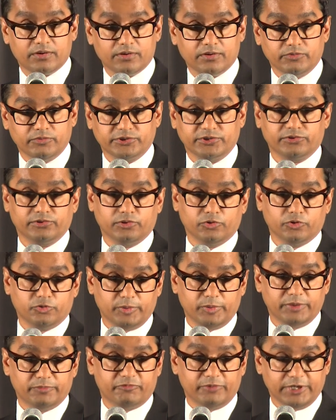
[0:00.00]
which is
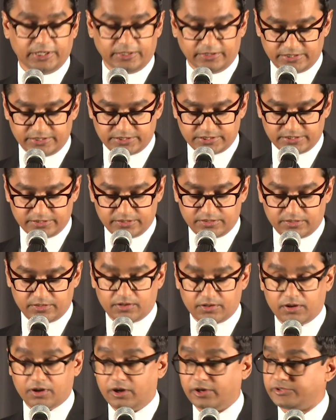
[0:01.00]
low-speed free ignition,
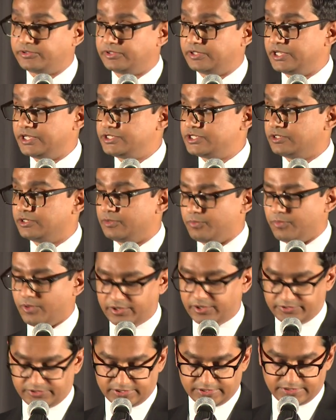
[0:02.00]
oxidation
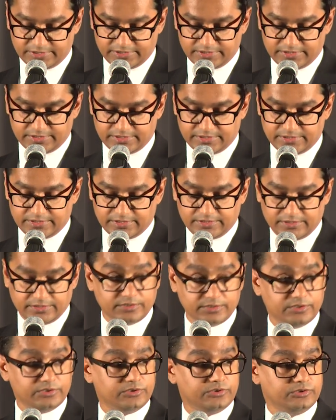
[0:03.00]
deposit,
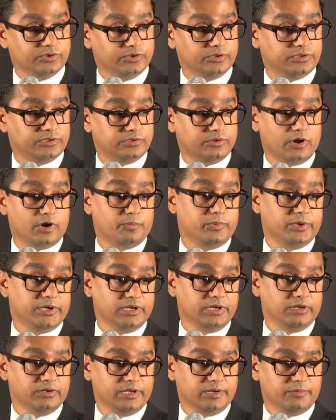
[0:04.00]
soot or
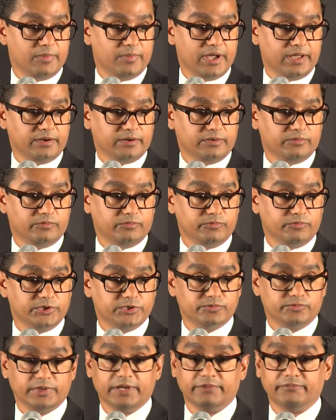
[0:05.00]
particulate matter,
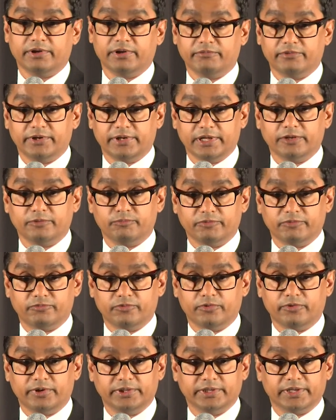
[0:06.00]
which we have never dealt
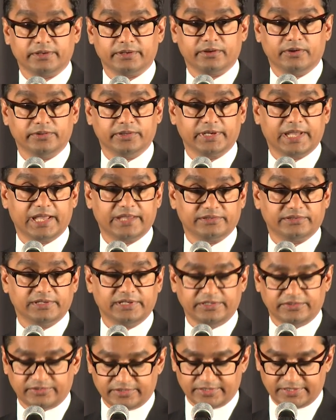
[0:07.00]
before on the
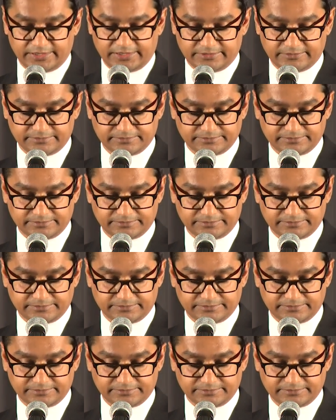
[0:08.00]
gasoline side.